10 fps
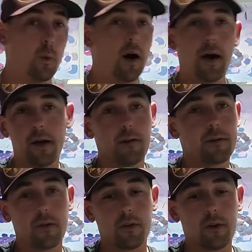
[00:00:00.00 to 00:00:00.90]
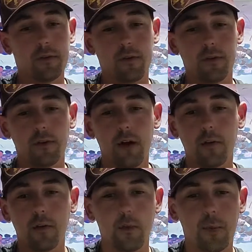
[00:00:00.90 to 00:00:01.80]
why. I don't know if there's a difference in
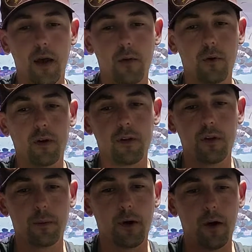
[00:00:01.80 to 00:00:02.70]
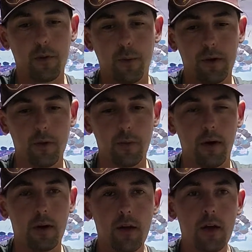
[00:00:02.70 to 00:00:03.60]
runs of the pen ones and embossed ones,
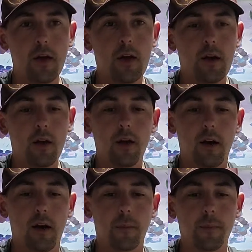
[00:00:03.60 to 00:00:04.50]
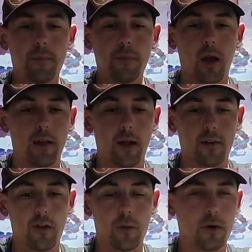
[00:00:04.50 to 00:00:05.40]
but I
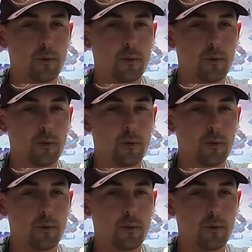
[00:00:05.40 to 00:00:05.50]
like this one.